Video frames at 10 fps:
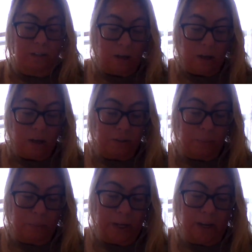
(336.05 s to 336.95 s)
the
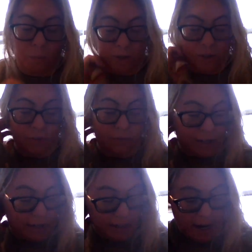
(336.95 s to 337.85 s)
debris of the winter's
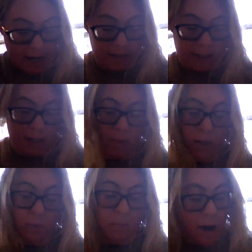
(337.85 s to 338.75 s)
flooding, and
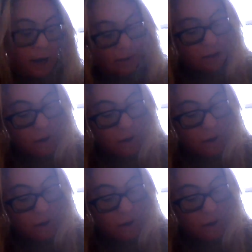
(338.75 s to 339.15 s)
sycamores with mottled,